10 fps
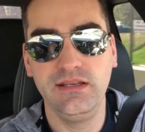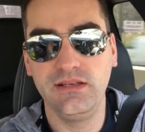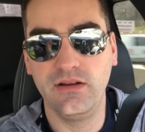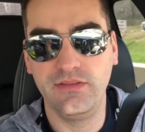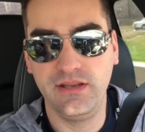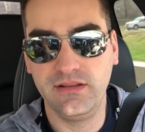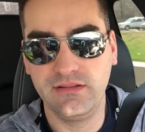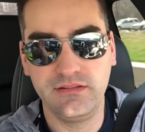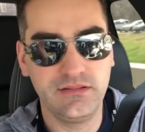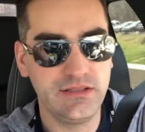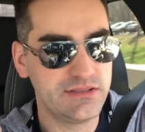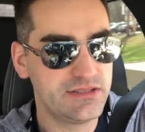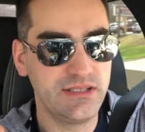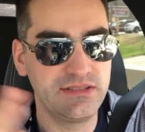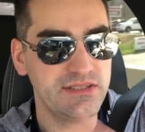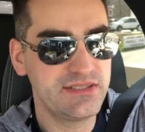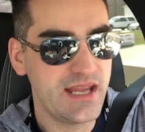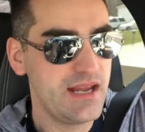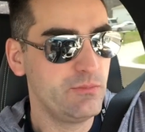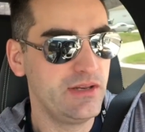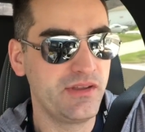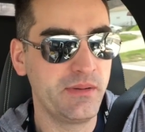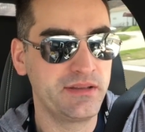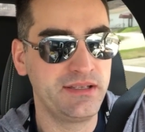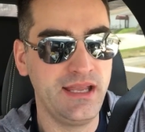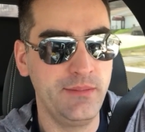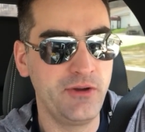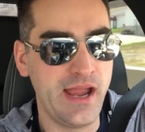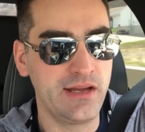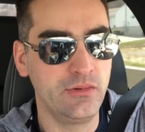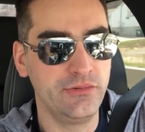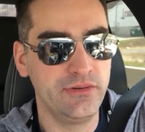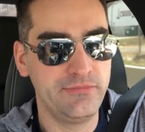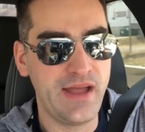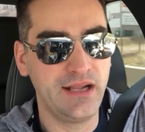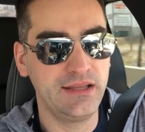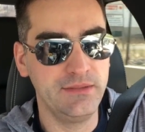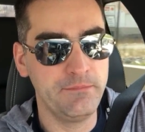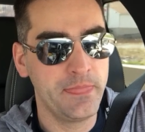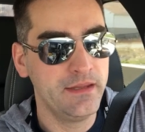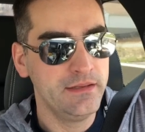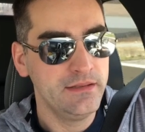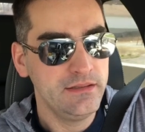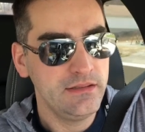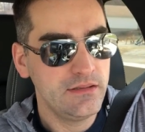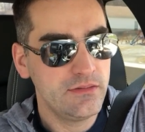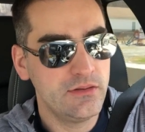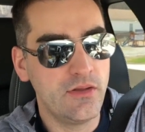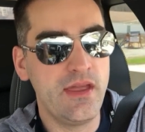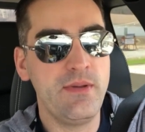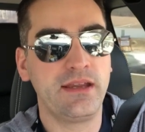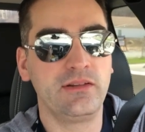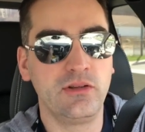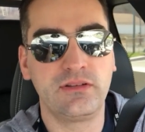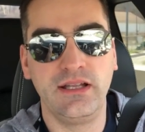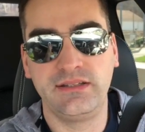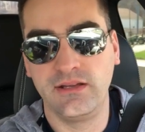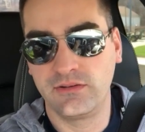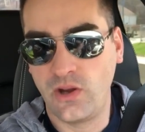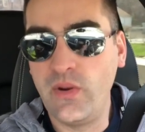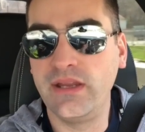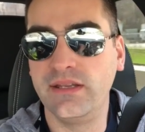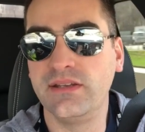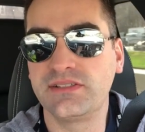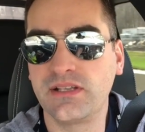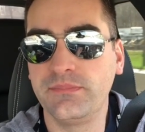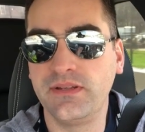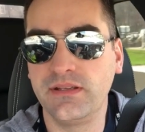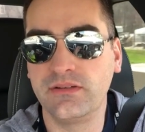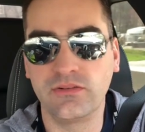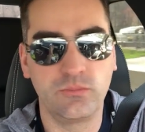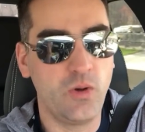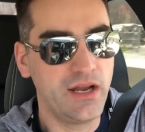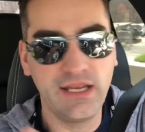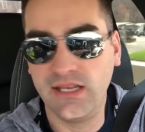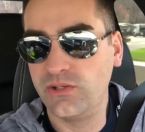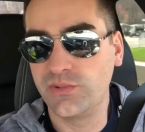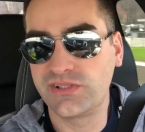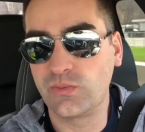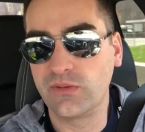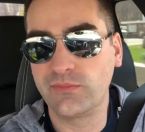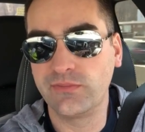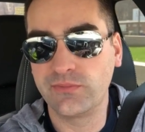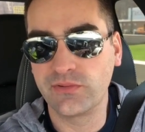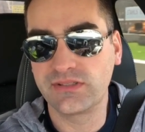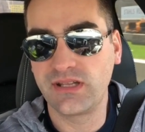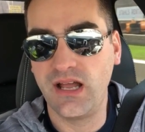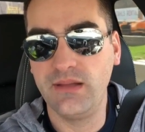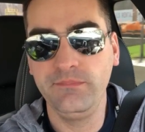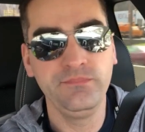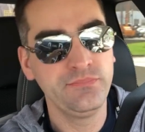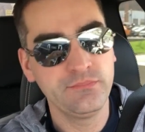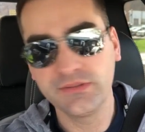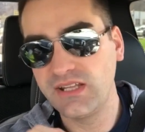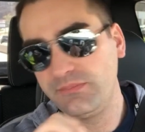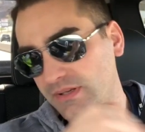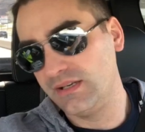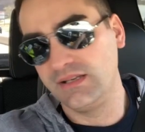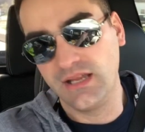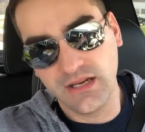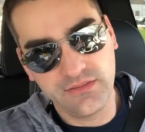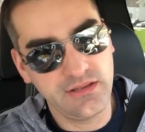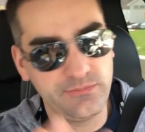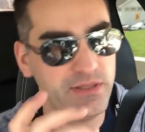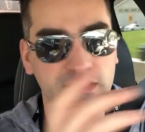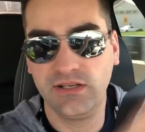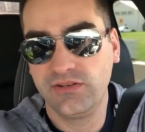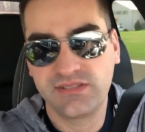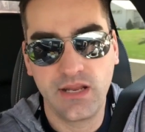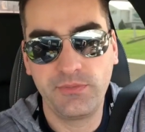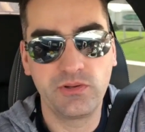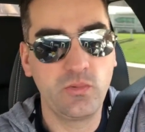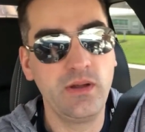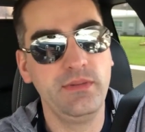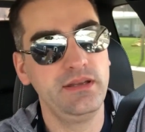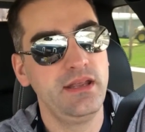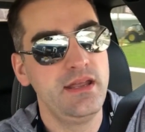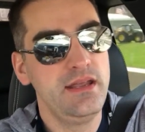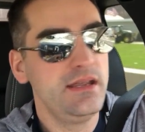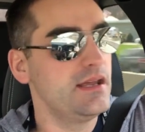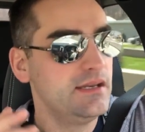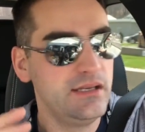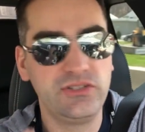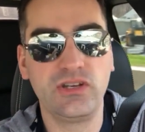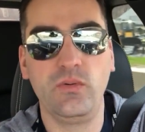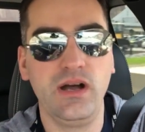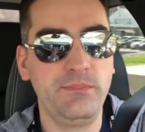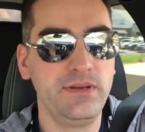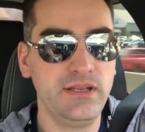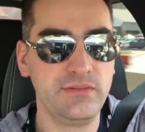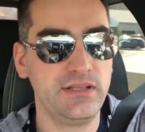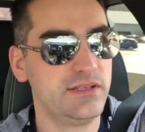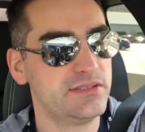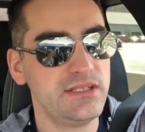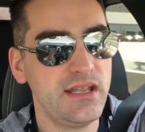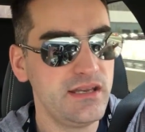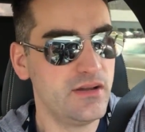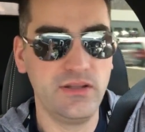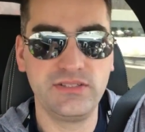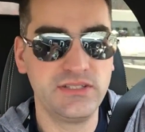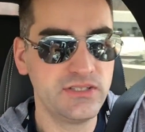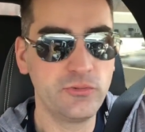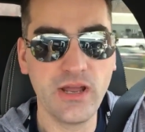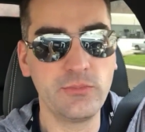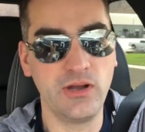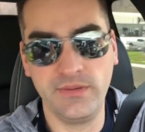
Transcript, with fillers: You know, they it's it's insane when you think about the camera angles and the fact that you know they make it look like they're going into something or walking into a store for the first time, but they've been in there, they've been in there, set up their equipment, and then they show up and everything's you know it's it's incredible.